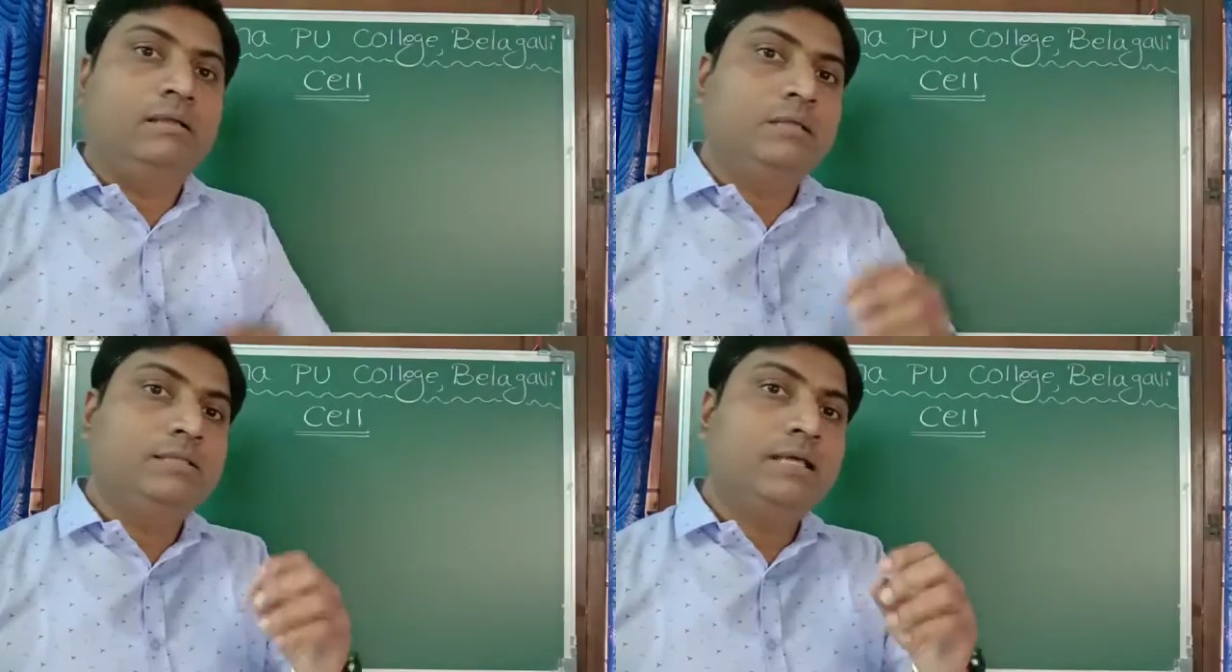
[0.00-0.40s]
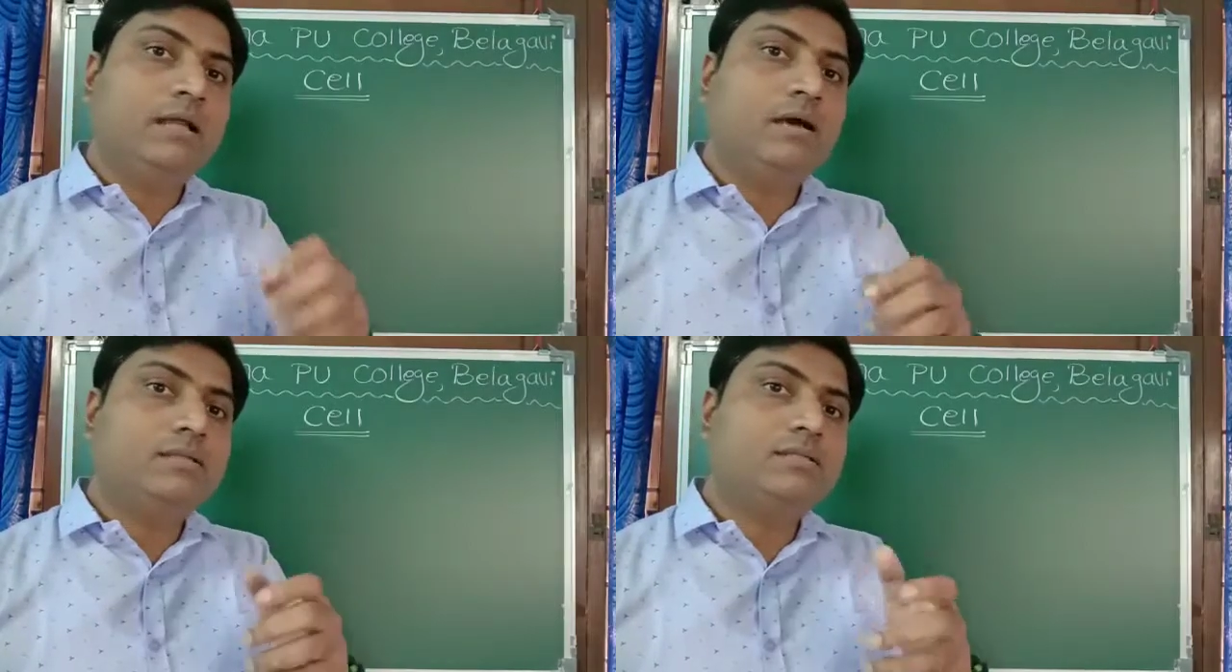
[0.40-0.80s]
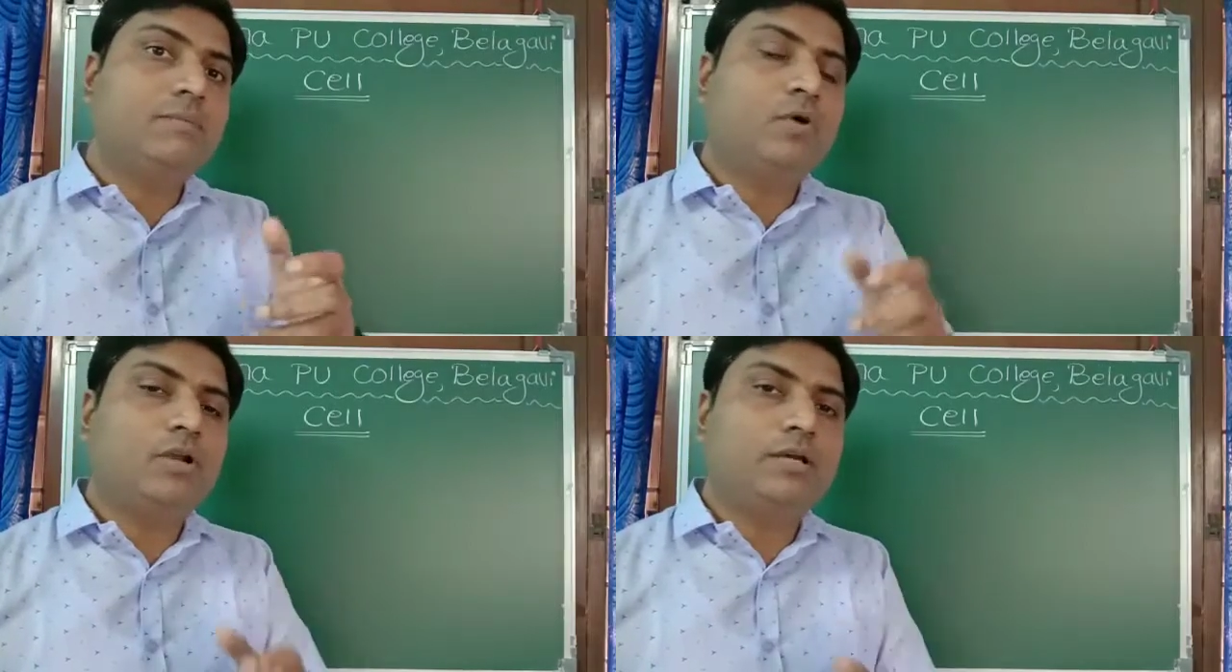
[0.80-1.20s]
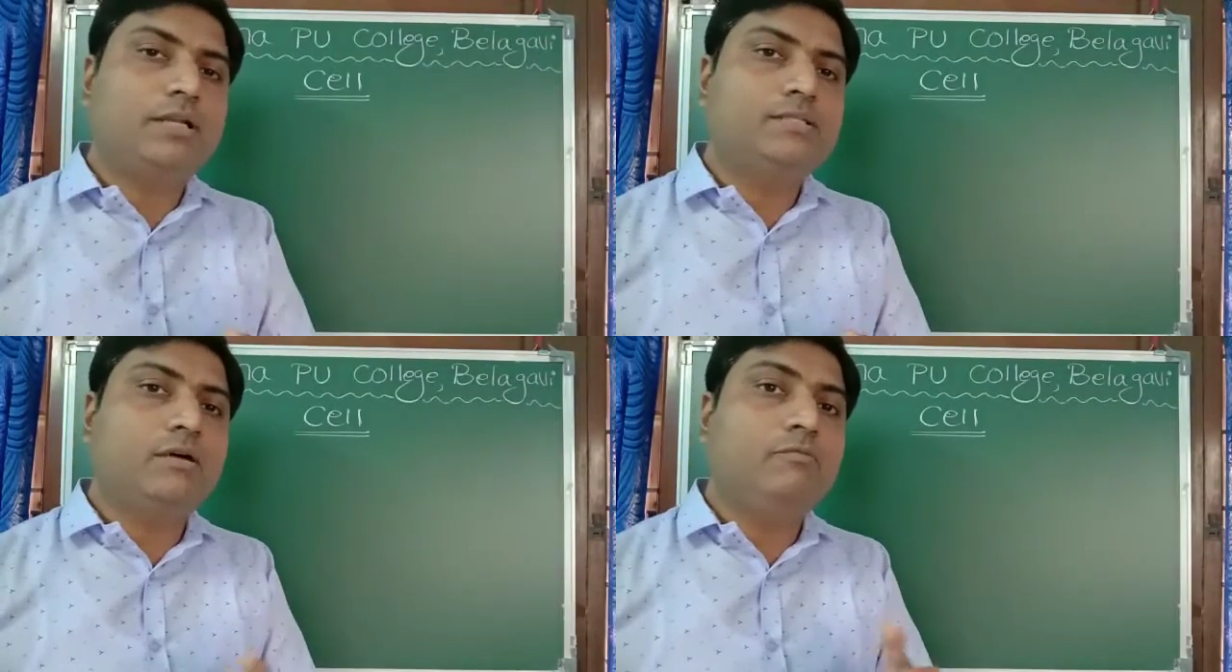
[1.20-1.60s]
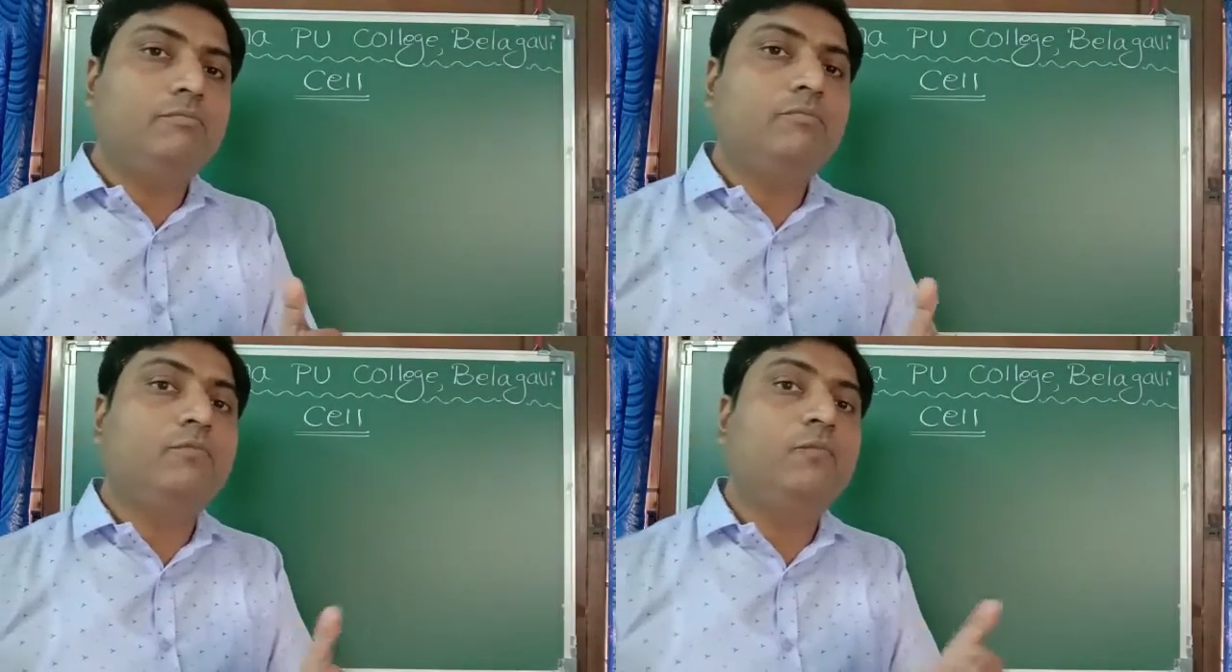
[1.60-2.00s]
There are some
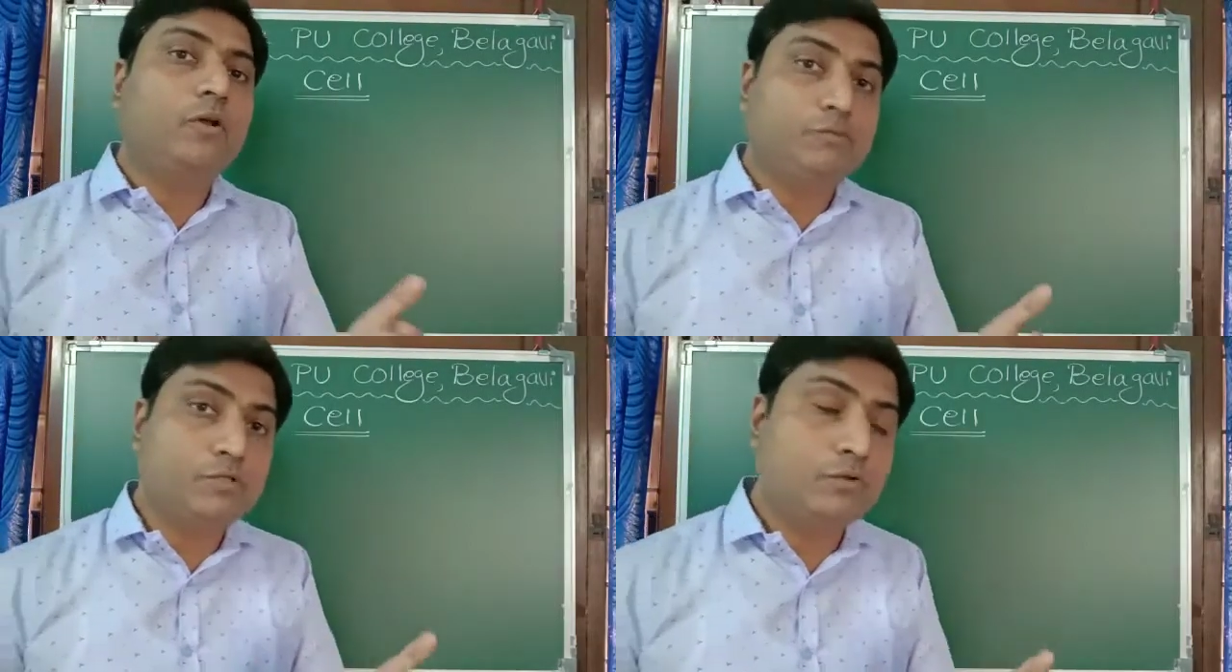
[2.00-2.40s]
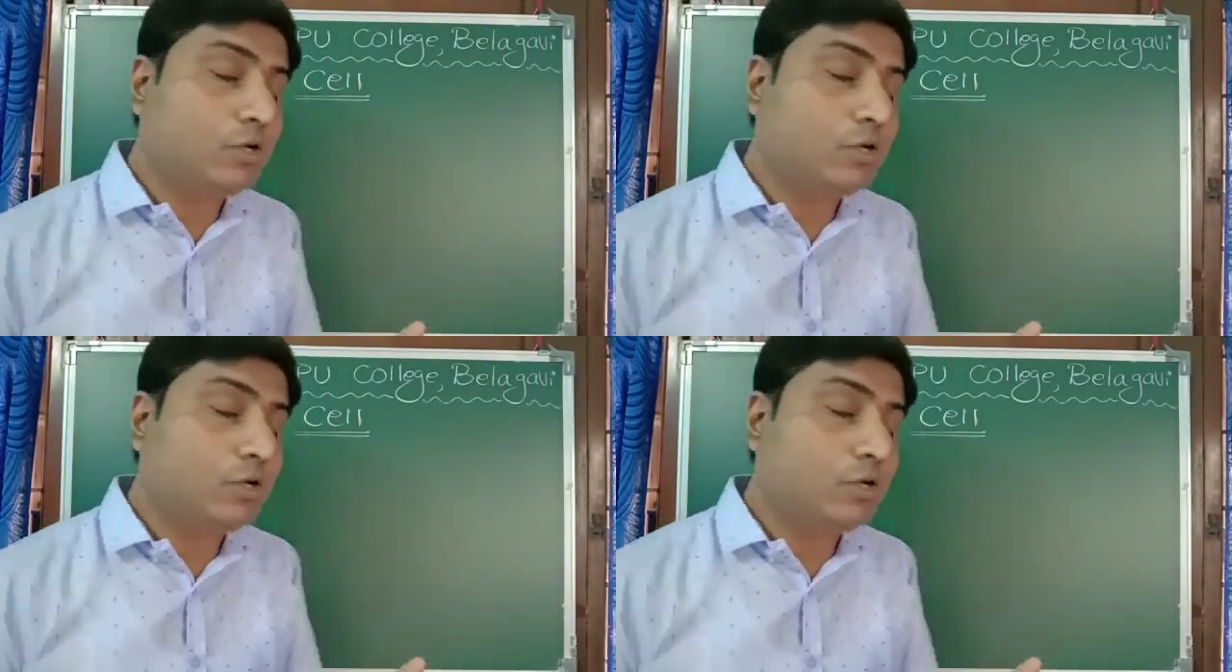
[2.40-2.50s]
organisms for which we